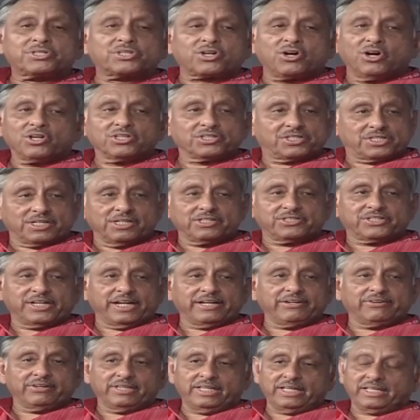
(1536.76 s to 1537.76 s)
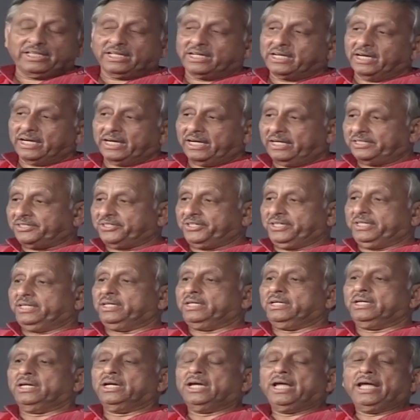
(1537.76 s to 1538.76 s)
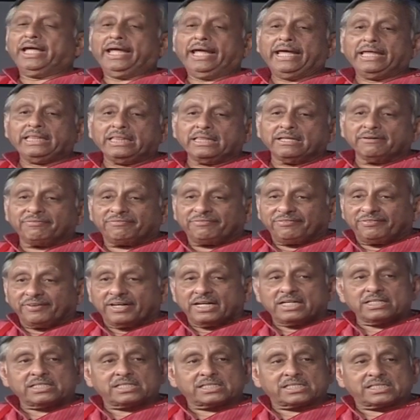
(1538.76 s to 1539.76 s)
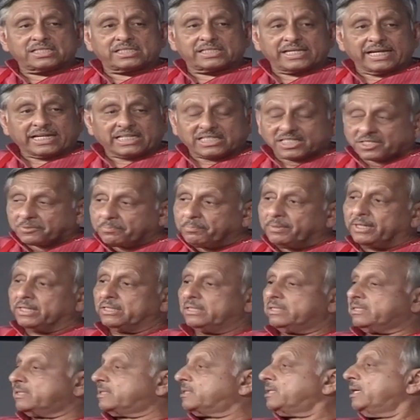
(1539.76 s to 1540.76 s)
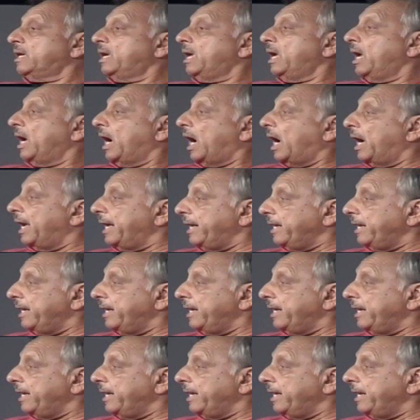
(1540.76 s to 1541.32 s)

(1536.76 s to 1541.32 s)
Consul General in Karachi, in the first 6 months, I